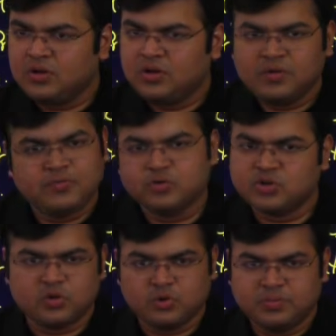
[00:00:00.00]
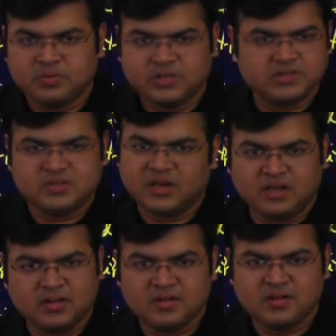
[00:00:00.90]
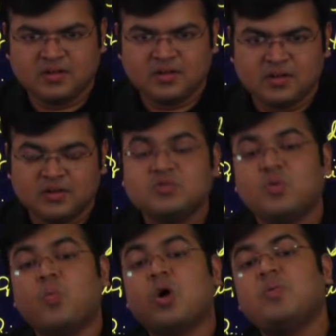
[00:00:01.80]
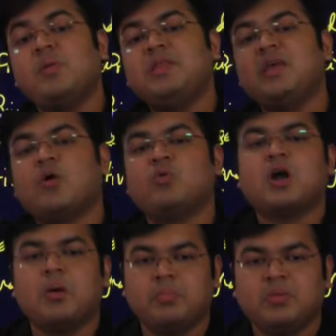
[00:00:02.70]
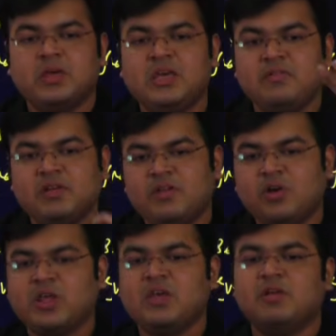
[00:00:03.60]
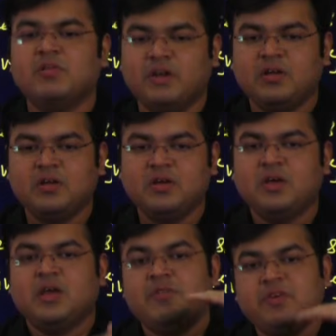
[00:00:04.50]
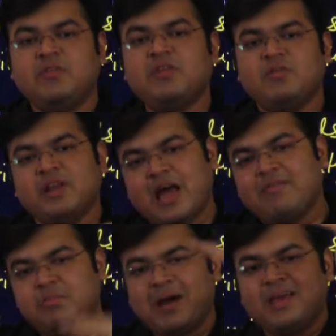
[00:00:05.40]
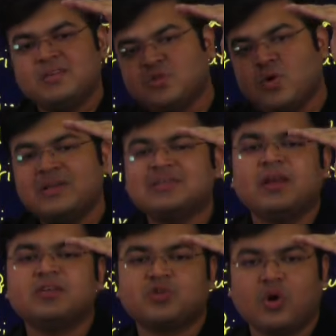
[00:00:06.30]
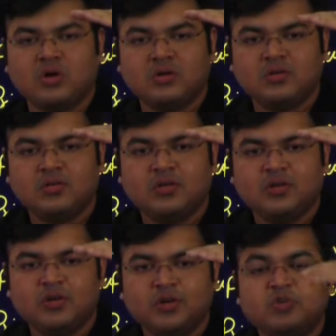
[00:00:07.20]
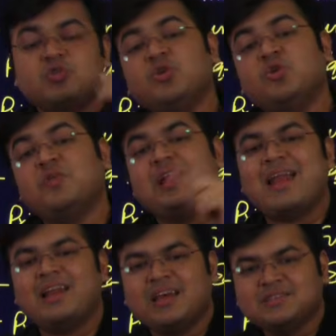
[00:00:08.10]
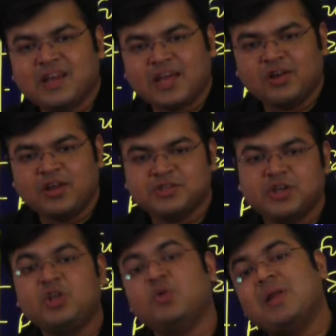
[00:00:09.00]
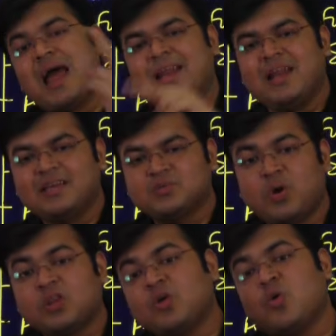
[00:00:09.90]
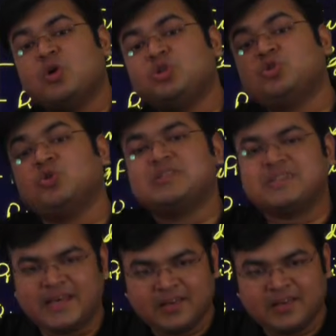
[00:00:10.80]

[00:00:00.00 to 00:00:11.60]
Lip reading: Future Group, these three. So what will be the outcome? He will win or he will win? If he will win, I will buy his stock and sell his stock. So you will analyze the regulation. You will analyze what the court should say.